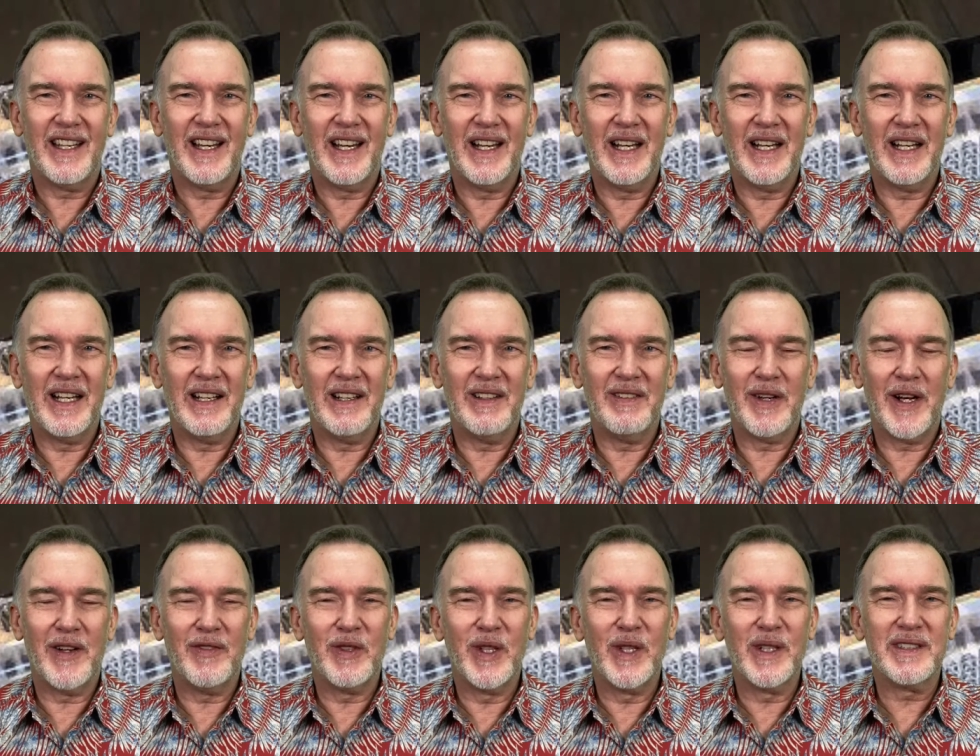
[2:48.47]
Um,
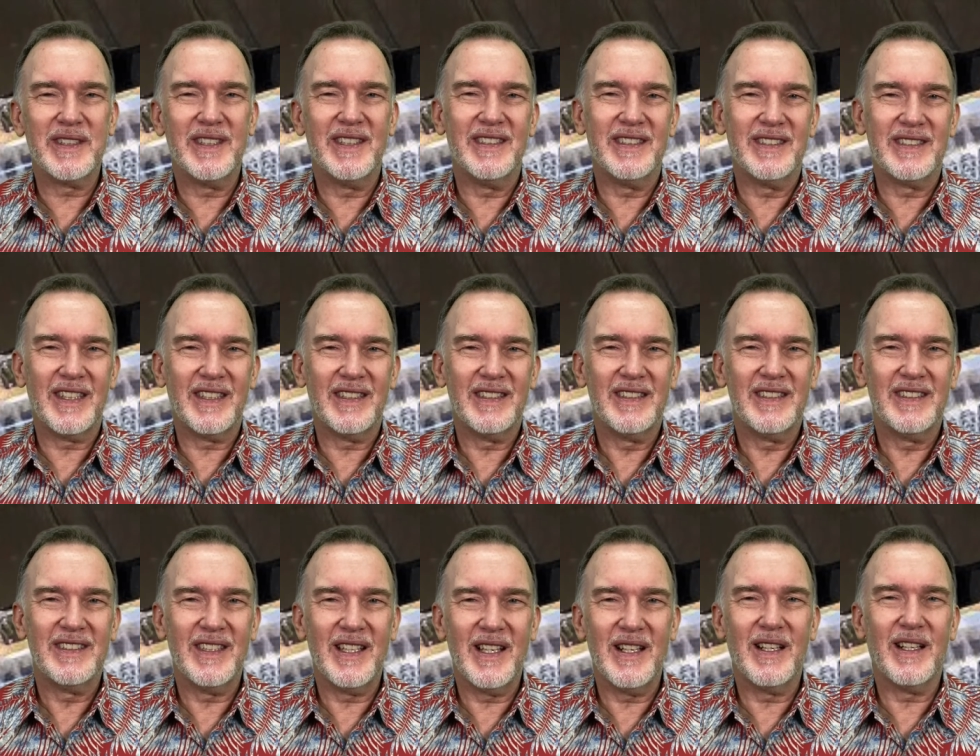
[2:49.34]
I've looked and
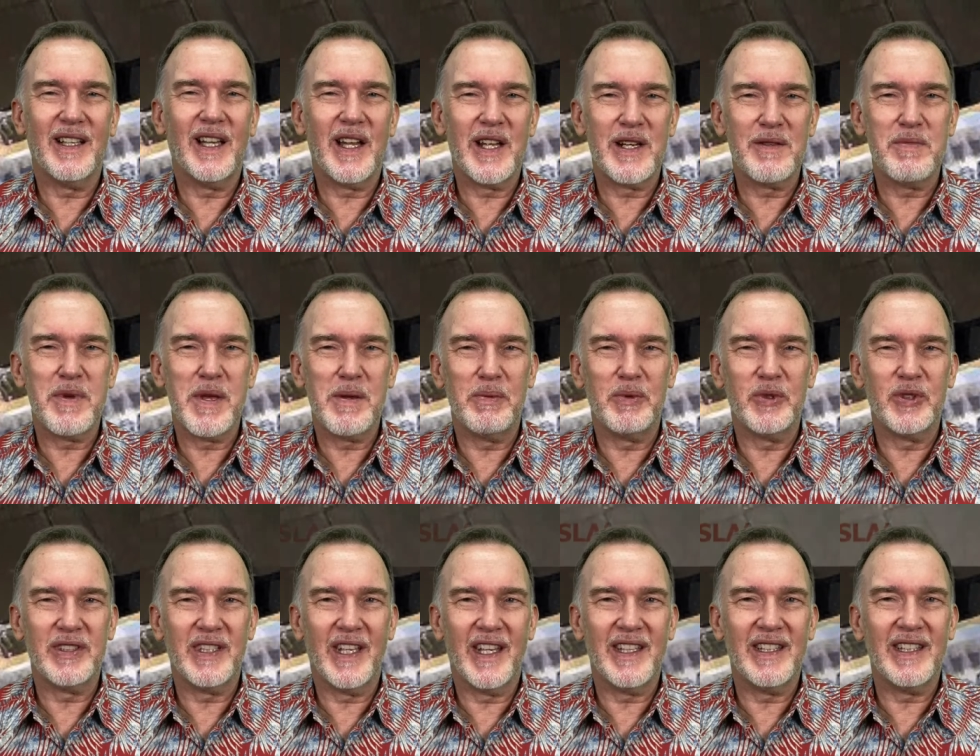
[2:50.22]
seen a lot of people
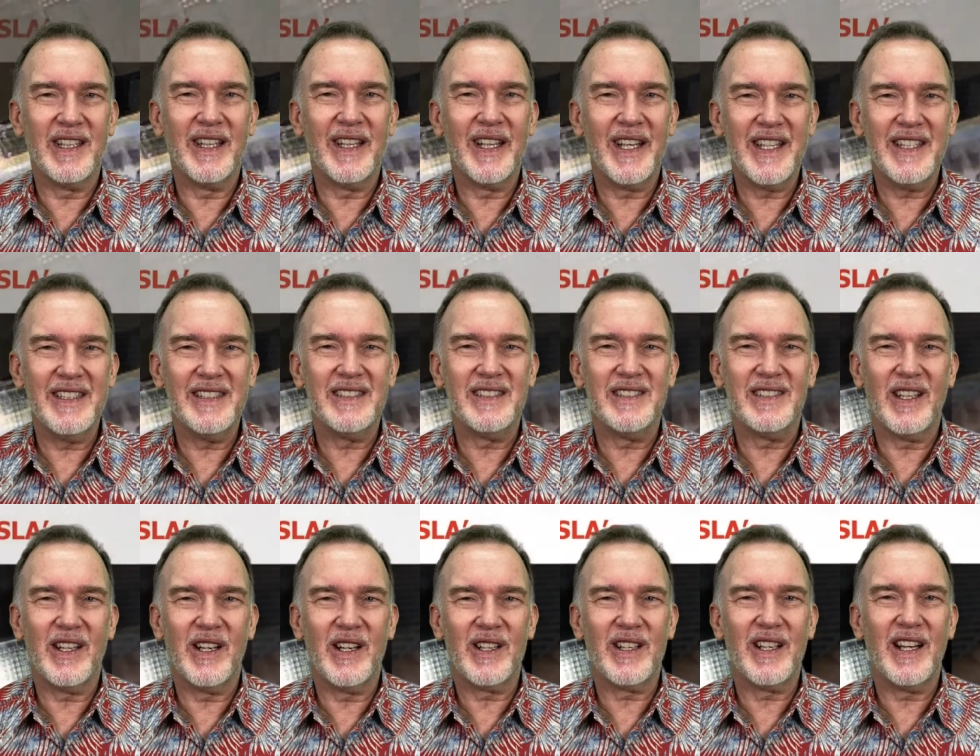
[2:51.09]
say the lights
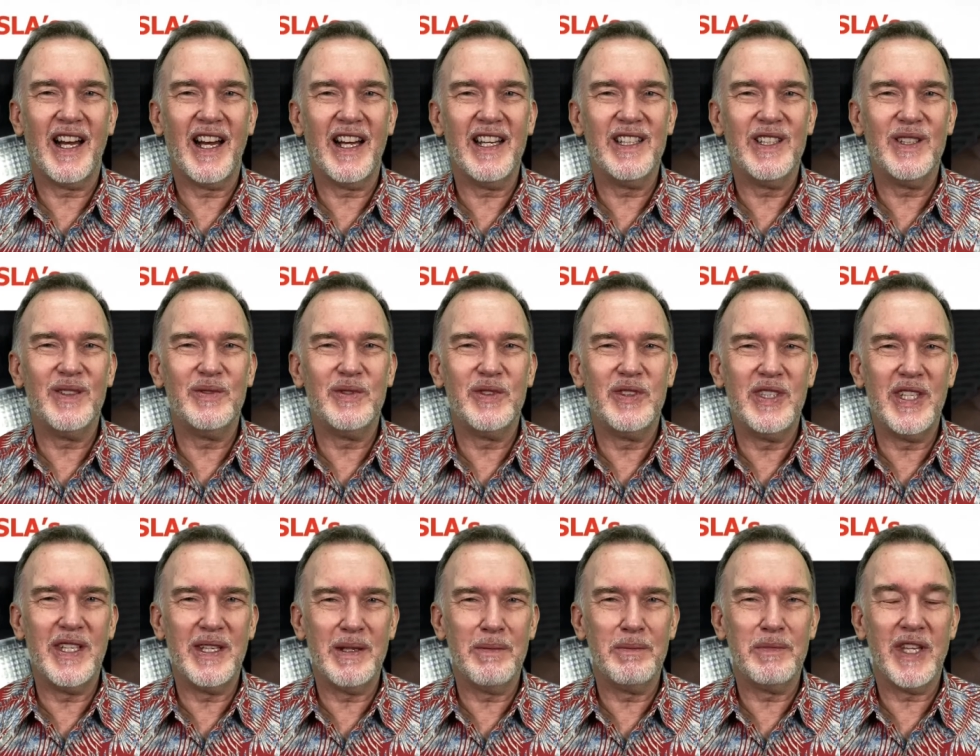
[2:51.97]
are kind of dim.